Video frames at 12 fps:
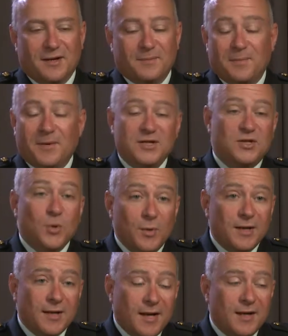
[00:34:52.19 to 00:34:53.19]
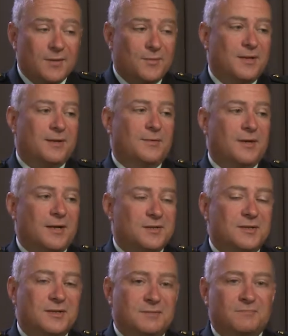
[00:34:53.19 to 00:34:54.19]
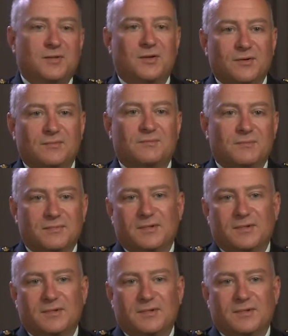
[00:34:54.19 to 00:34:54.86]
But by doing that, we actually, you know,